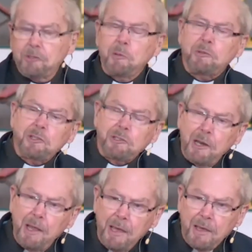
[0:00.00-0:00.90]
because she
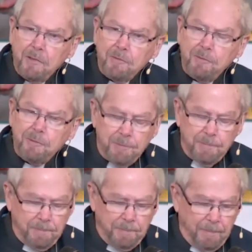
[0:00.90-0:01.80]
was a
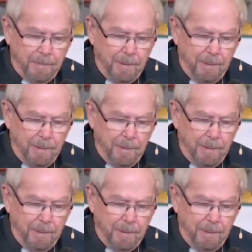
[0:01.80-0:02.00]
slave.